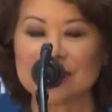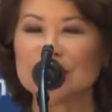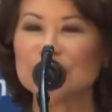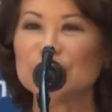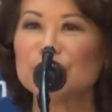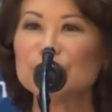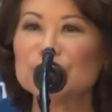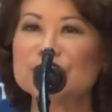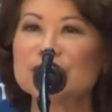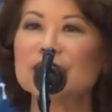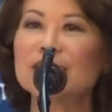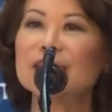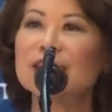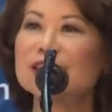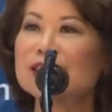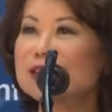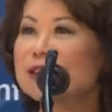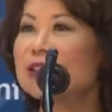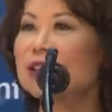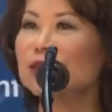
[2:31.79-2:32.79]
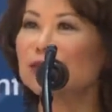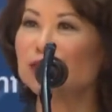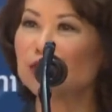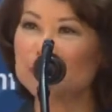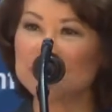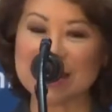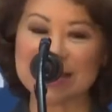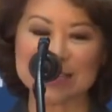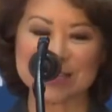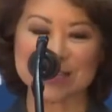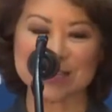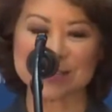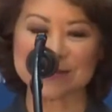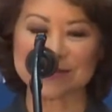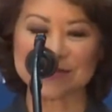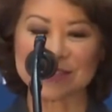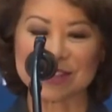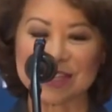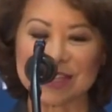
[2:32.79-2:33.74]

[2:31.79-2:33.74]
using this information